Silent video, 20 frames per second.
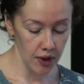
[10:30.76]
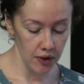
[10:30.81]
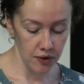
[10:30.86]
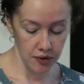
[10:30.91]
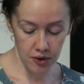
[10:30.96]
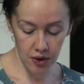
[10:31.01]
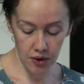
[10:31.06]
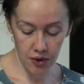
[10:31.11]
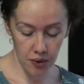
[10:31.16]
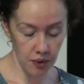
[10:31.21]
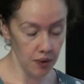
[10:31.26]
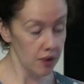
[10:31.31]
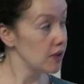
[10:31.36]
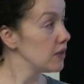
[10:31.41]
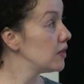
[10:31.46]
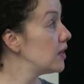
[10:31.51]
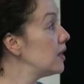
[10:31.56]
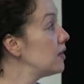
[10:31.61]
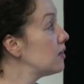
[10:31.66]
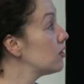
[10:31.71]
So
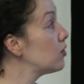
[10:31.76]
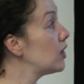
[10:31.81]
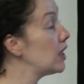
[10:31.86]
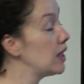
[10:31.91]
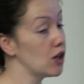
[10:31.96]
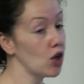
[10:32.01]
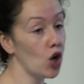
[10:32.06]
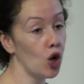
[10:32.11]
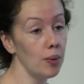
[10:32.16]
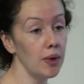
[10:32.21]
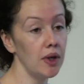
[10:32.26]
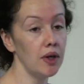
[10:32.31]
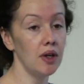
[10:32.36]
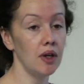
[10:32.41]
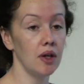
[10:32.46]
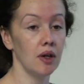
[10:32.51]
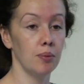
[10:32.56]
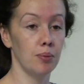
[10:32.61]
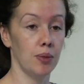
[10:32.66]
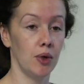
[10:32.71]
these are really
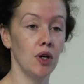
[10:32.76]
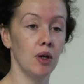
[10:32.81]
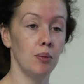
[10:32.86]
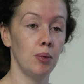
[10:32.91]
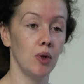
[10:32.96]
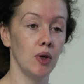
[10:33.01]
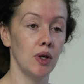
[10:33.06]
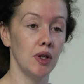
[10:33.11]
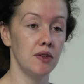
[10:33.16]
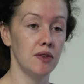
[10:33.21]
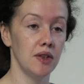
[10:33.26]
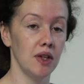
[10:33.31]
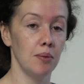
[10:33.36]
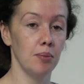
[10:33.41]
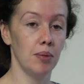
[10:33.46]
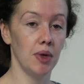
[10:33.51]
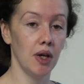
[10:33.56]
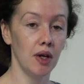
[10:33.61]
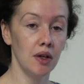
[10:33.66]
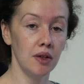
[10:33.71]
common polyploids
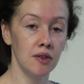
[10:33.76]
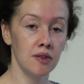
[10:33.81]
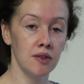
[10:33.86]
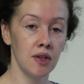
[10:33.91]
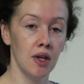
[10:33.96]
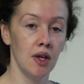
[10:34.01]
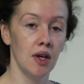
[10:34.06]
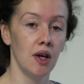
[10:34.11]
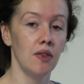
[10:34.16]
in plants.